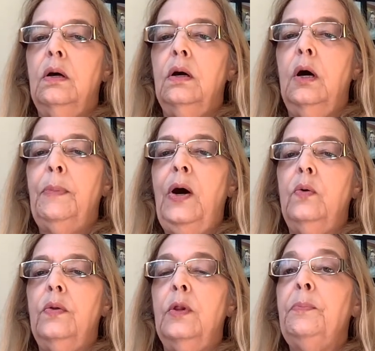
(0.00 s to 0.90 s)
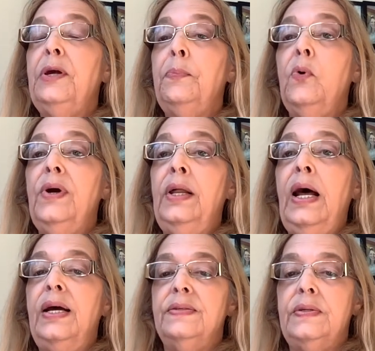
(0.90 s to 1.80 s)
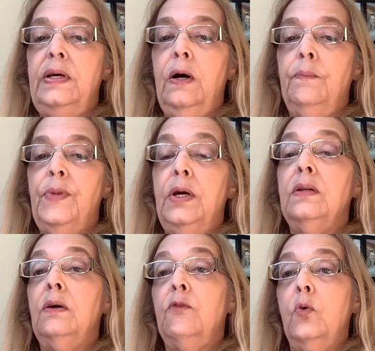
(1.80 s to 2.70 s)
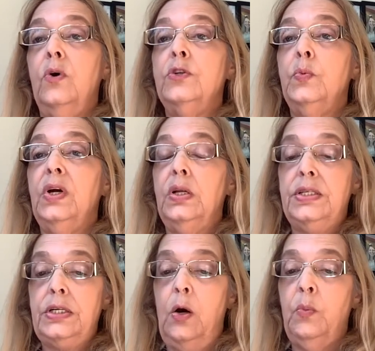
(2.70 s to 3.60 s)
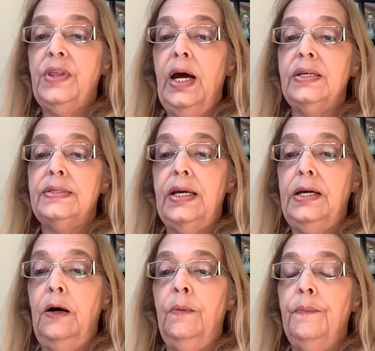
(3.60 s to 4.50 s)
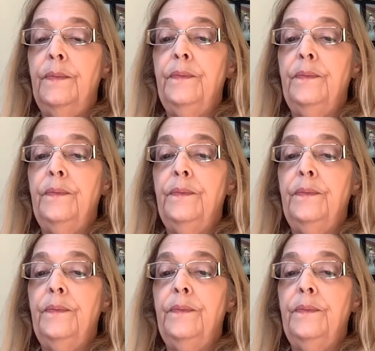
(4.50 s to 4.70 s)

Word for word: about the people in Isaiah. And of course, we're going to start with Isaiah.